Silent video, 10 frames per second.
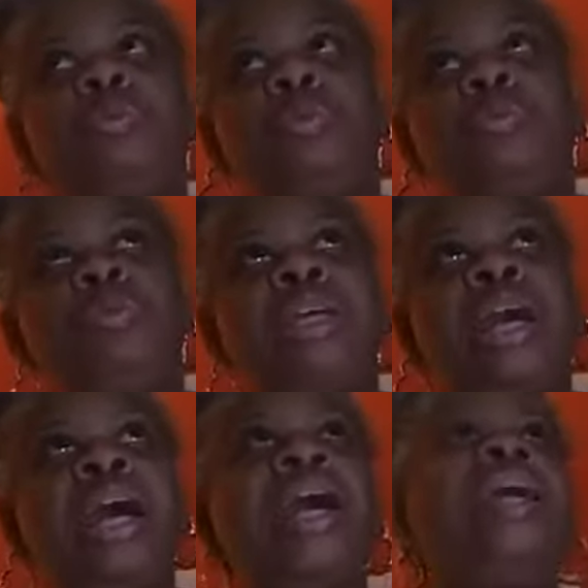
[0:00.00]
so her
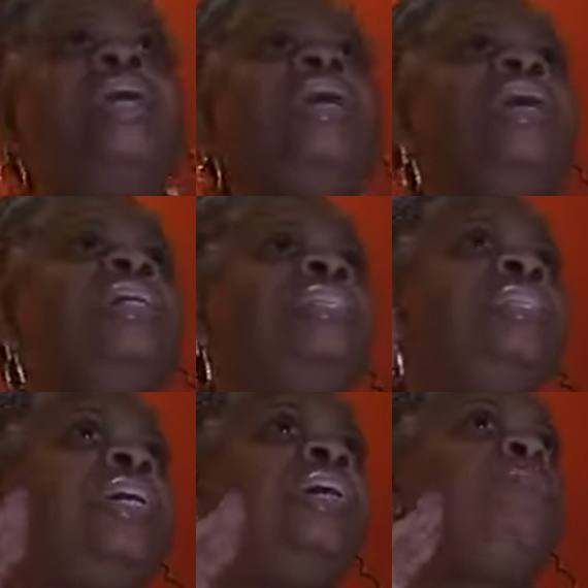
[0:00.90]
pressure won't be
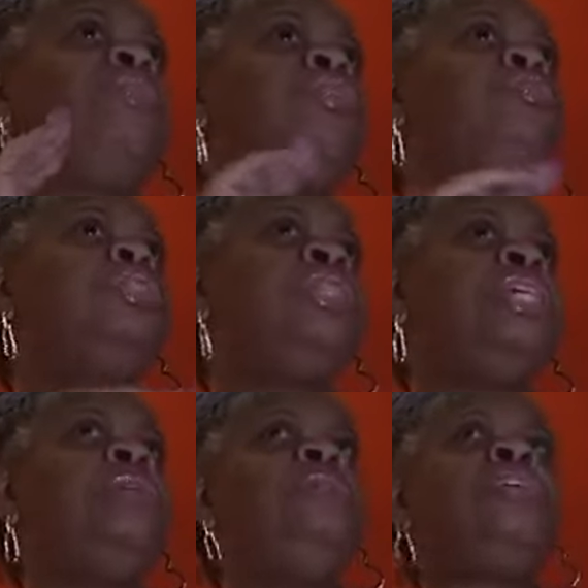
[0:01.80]
high. And he
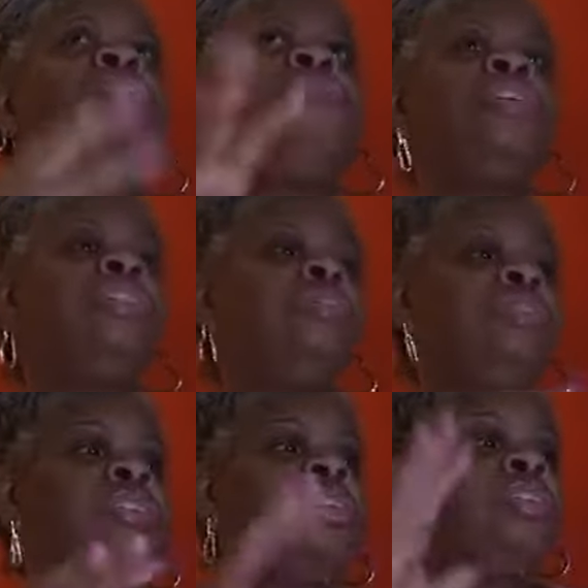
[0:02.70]
said when you sleep,
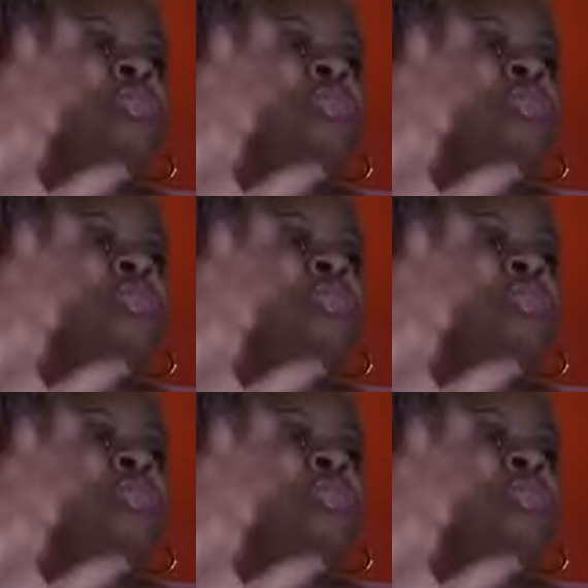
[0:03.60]
when